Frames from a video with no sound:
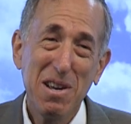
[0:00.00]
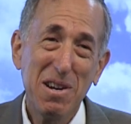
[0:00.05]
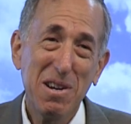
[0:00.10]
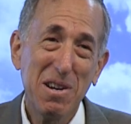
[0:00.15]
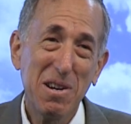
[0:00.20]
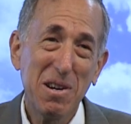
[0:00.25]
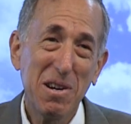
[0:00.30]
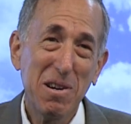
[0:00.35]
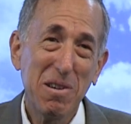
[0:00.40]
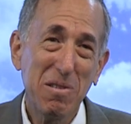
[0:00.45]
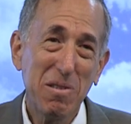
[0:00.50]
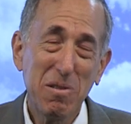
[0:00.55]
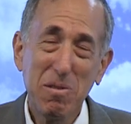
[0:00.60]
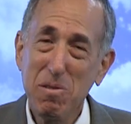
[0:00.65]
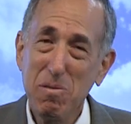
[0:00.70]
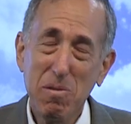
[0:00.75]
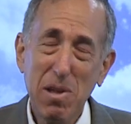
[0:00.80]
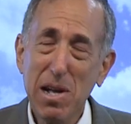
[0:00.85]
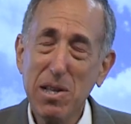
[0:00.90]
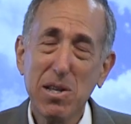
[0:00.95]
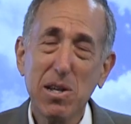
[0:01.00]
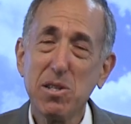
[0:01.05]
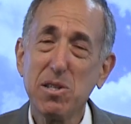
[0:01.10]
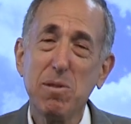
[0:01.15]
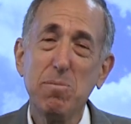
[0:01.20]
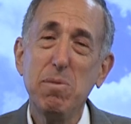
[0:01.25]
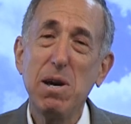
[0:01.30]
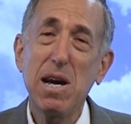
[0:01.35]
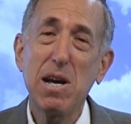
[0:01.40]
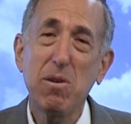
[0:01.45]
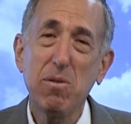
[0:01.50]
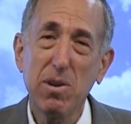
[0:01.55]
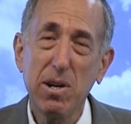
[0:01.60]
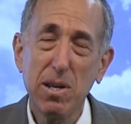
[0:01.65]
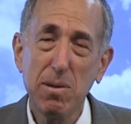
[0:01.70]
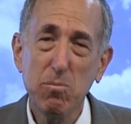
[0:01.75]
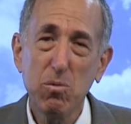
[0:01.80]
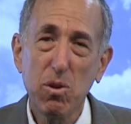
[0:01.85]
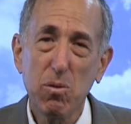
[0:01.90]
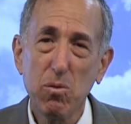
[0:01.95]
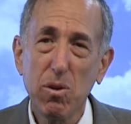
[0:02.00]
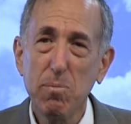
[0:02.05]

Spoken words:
that doesn't matter anymore.